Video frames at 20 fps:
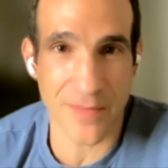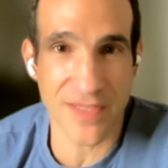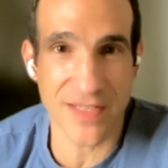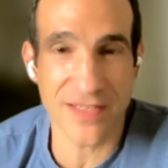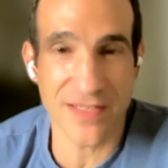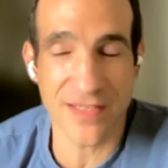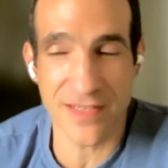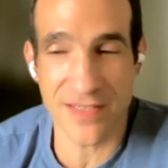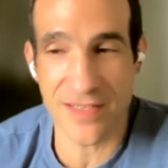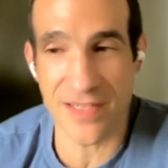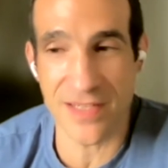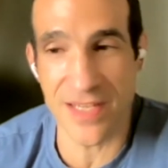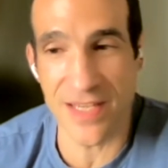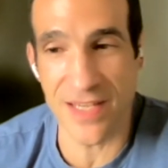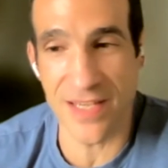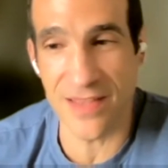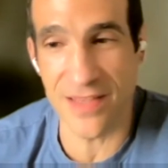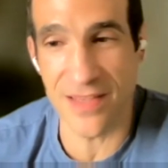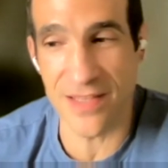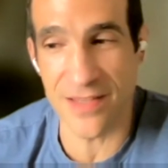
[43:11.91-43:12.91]
This is
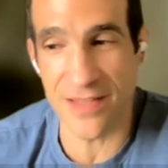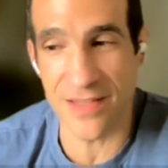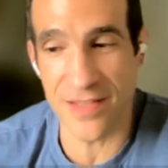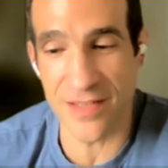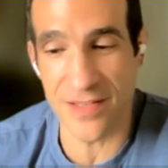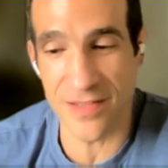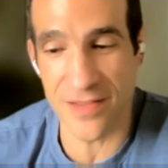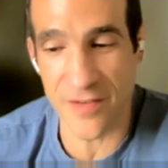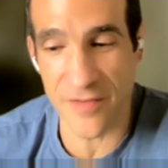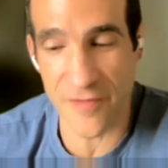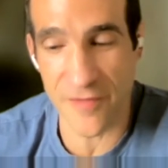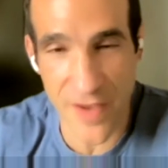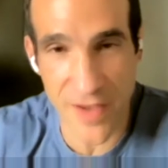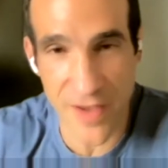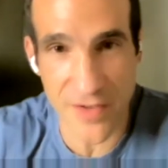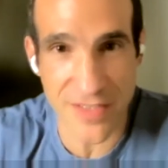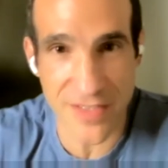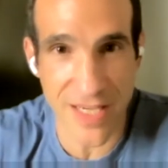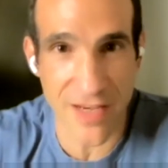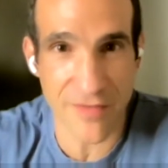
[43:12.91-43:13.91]
the
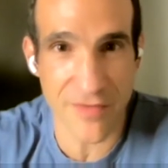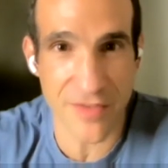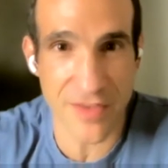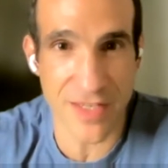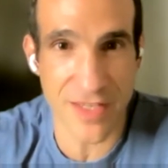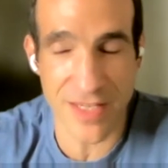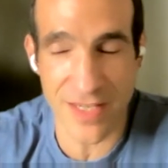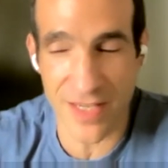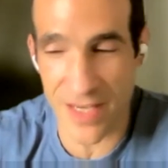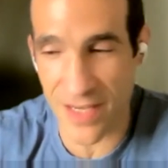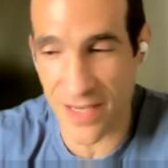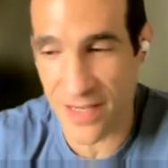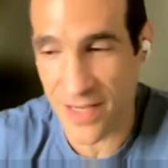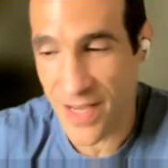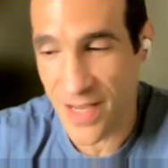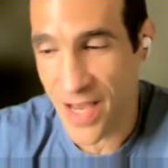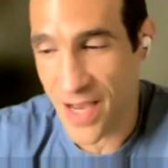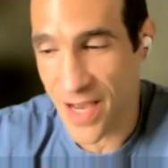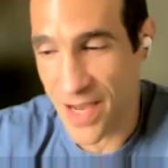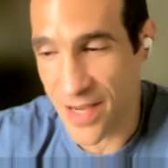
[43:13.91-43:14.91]
fail-safe,
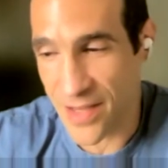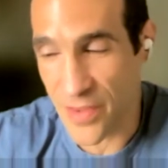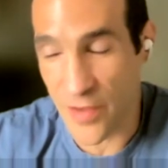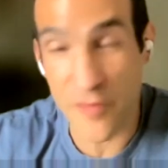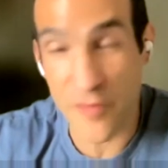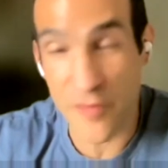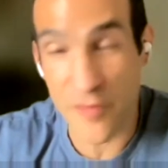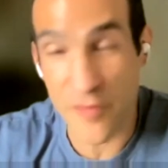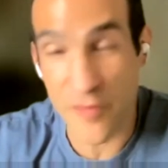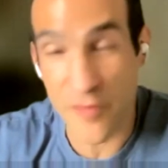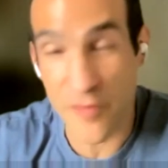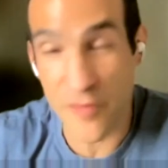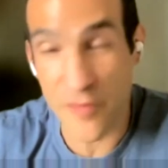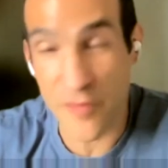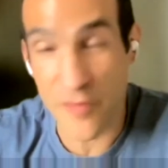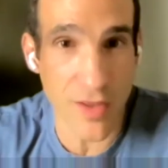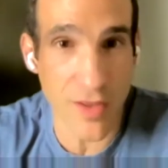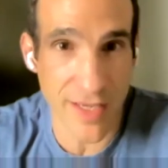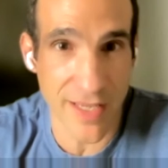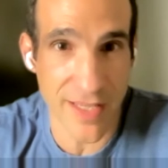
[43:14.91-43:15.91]
the
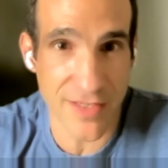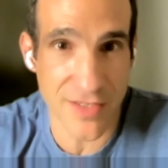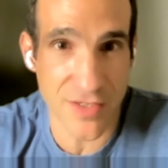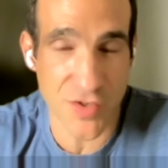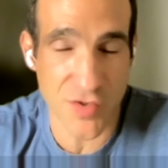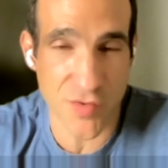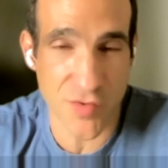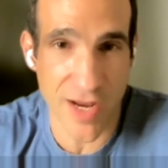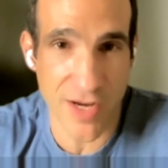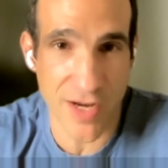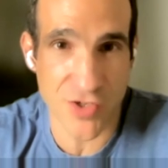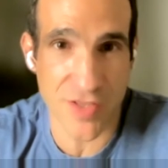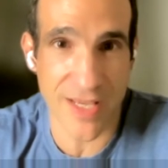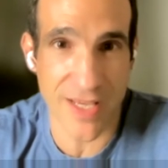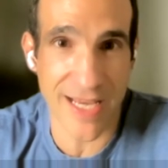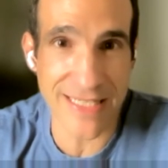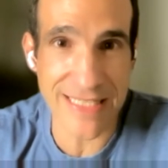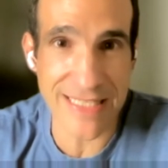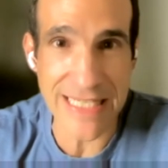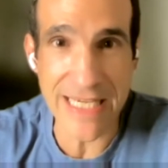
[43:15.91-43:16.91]
firewall against distraction.
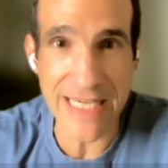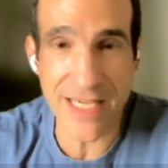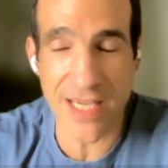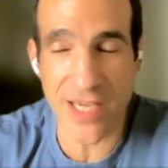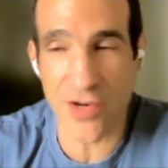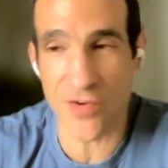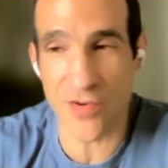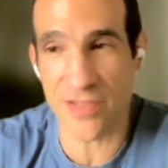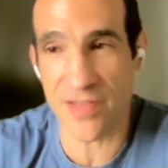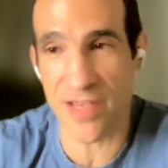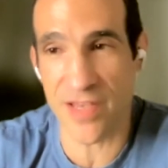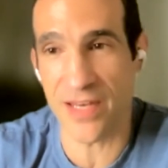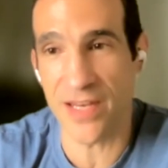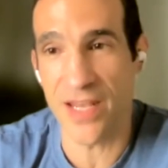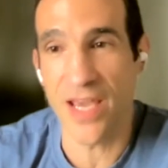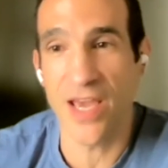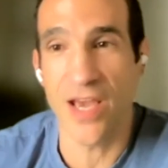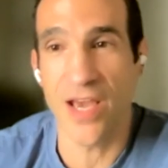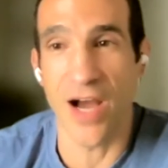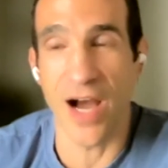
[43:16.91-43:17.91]
The idea here is that
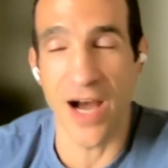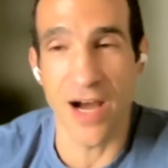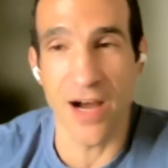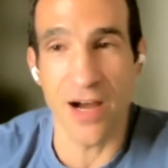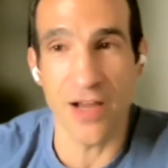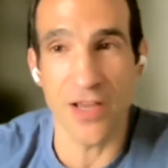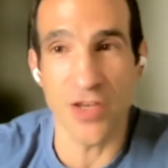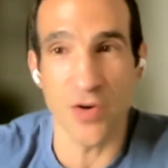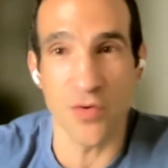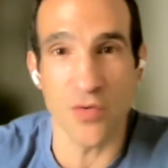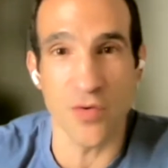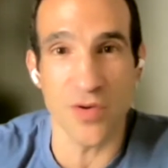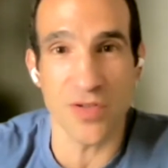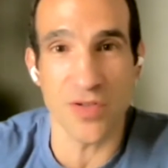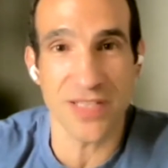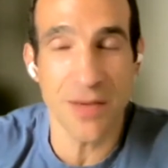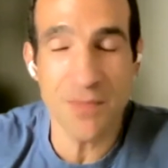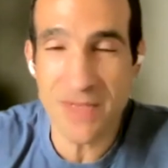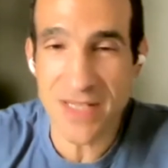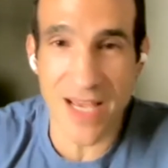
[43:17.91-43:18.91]

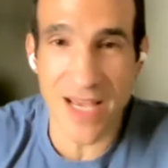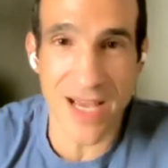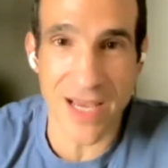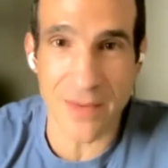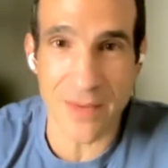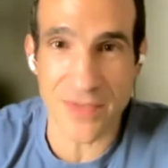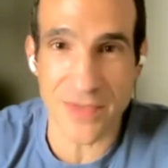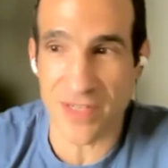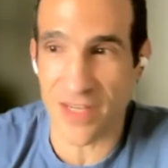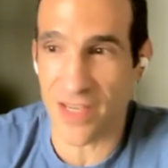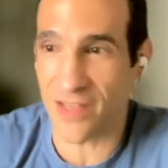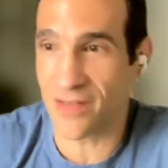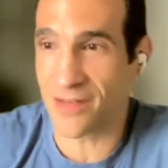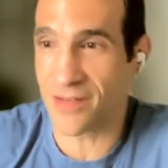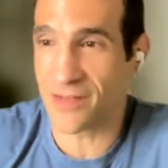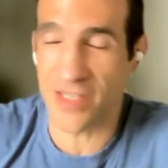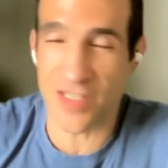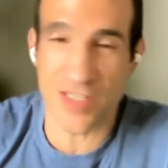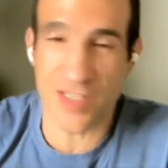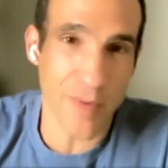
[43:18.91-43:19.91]
sometimes,
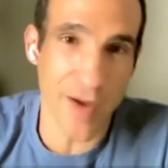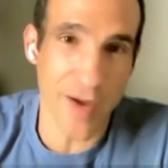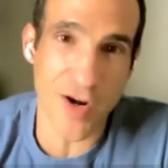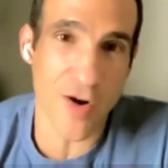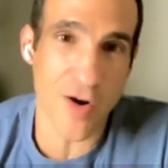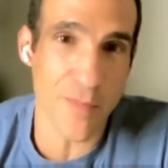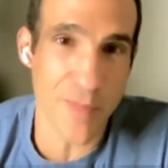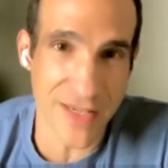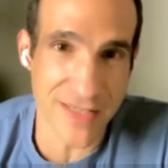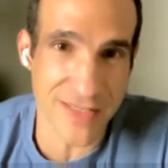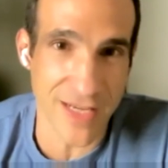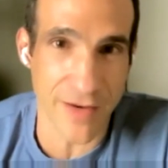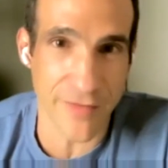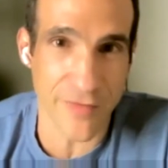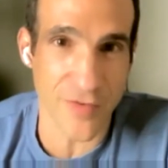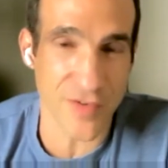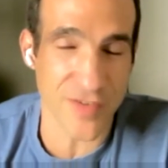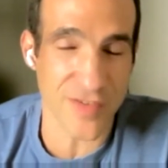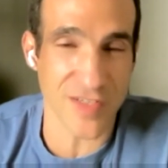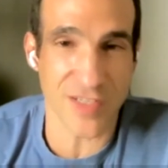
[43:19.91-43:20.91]
despite our best
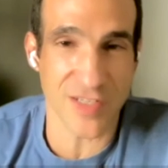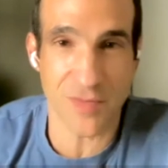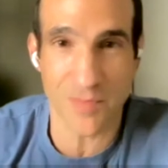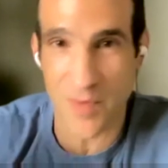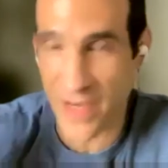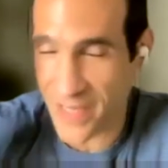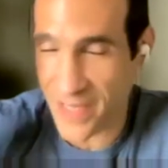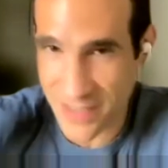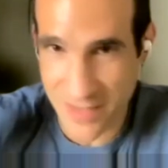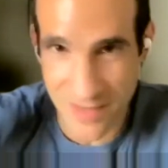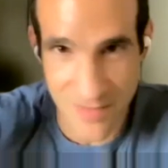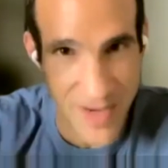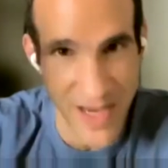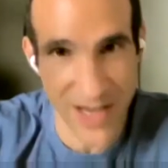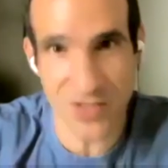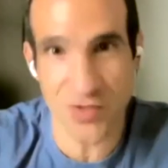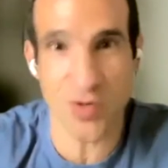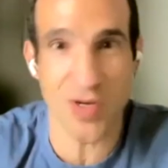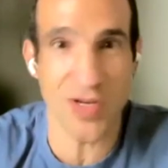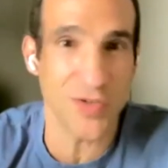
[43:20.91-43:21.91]
efforts, despite
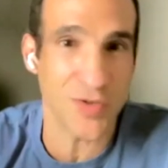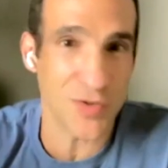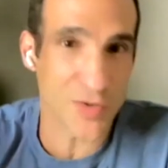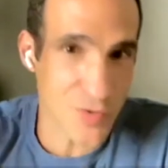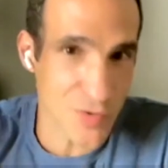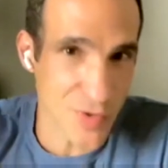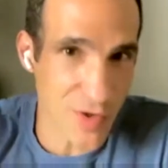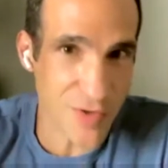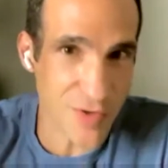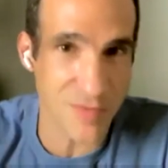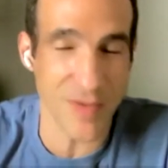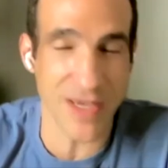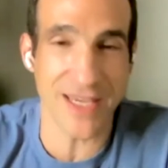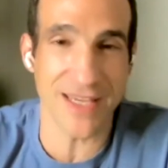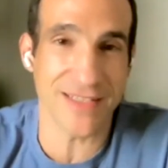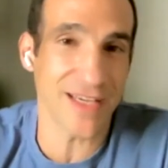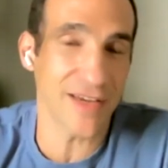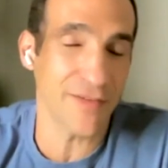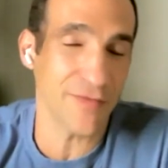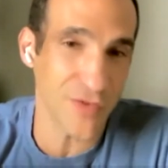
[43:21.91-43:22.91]
mastering internal triggers,
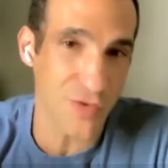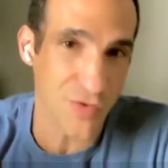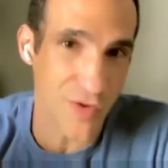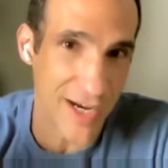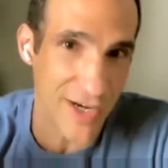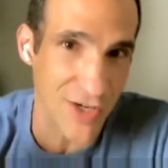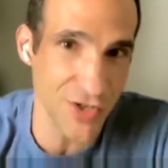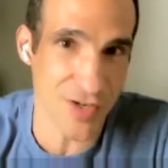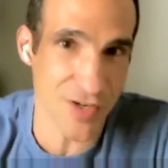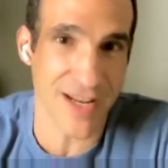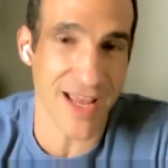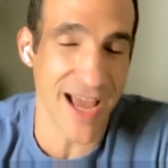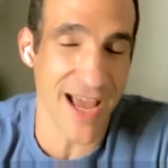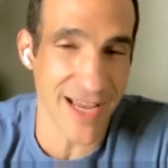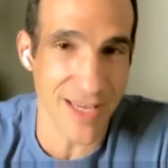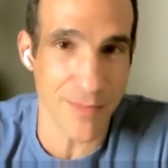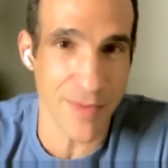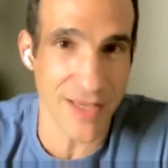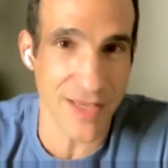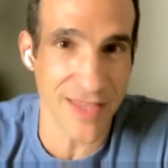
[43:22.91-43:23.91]
making time for traction, and
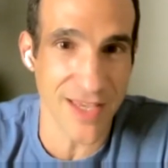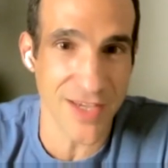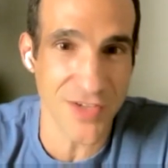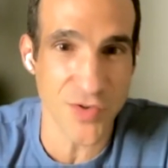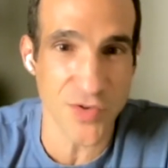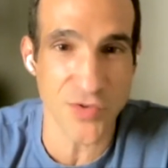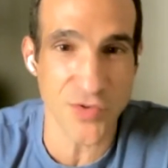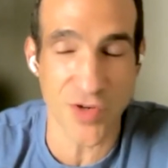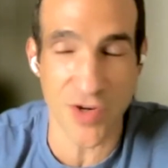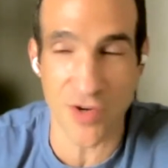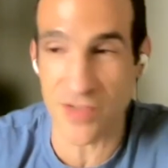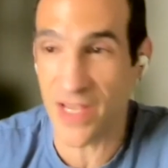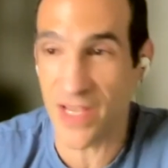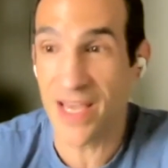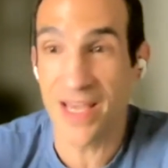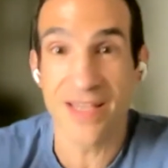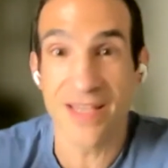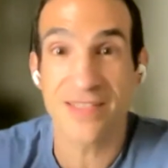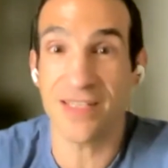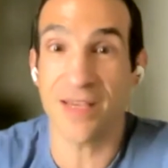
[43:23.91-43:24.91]
hacking back the external triggers,
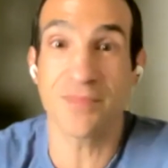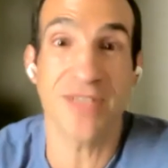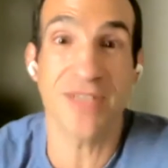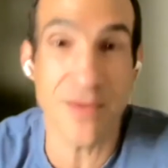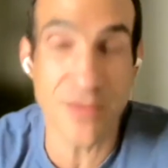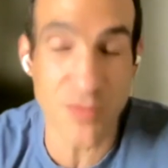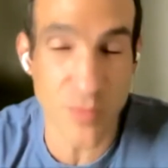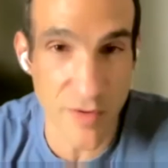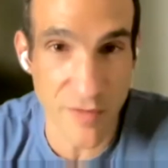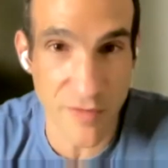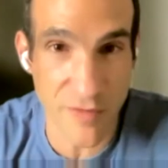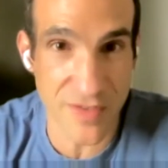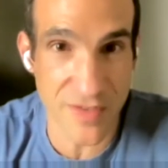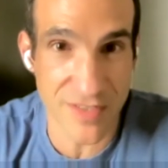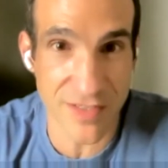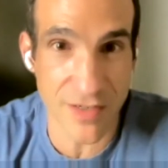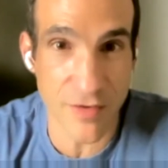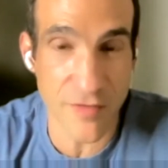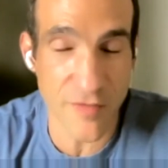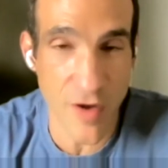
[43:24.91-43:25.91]
sometimes we
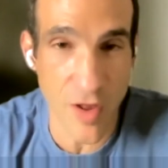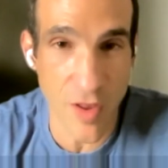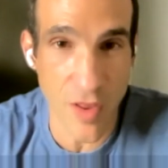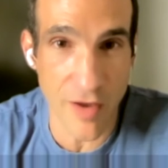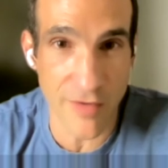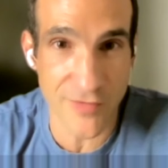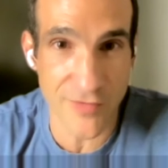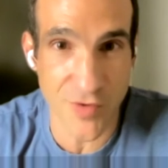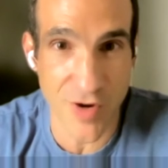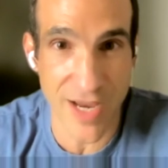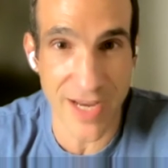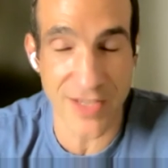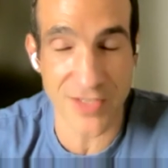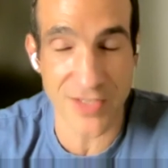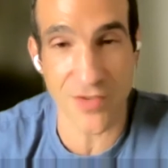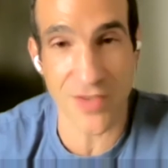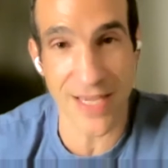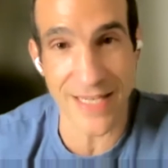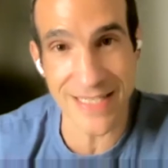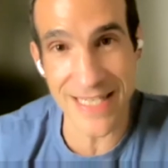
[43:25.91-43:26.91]
still fall off track. And
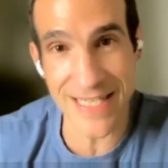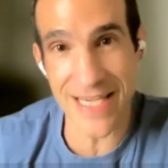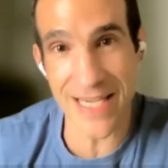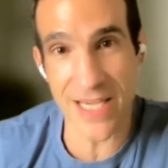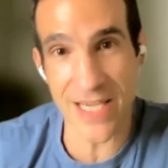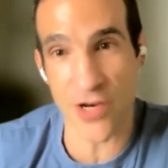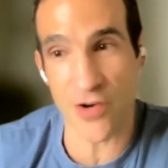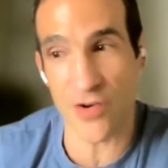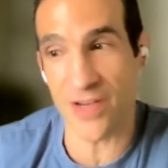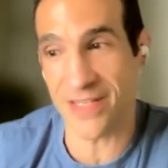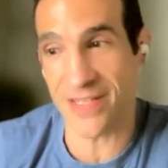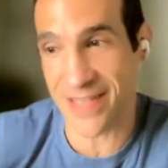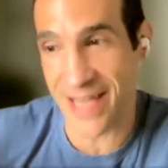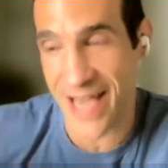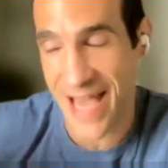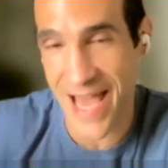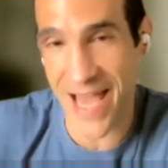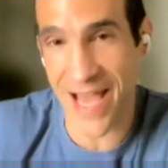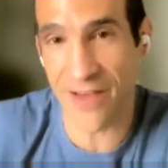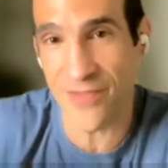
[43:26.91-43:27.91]
so the idea here is to
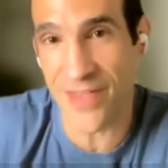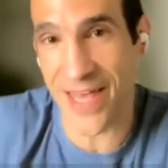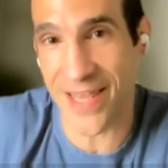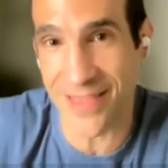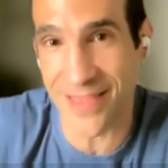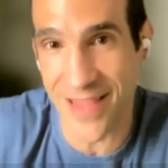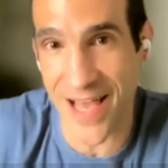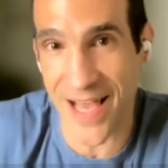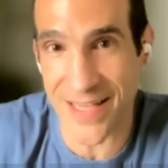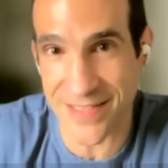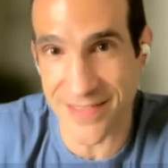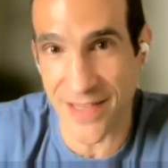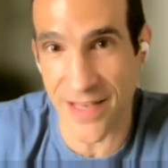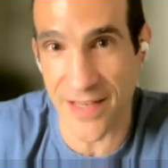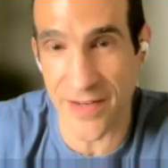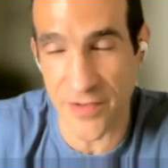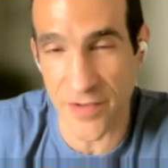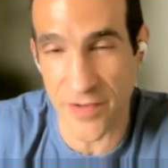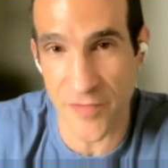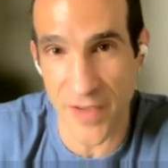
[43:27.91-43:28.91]
have that last
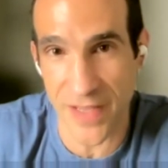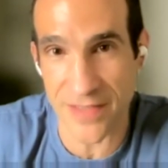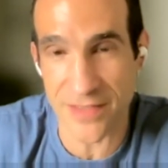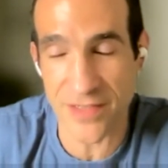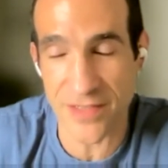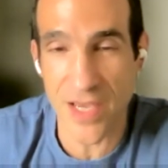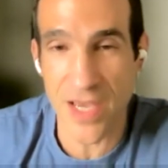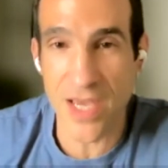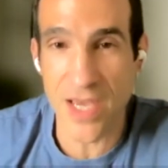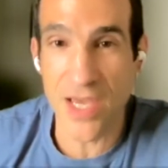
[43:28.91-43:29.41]
line of defense.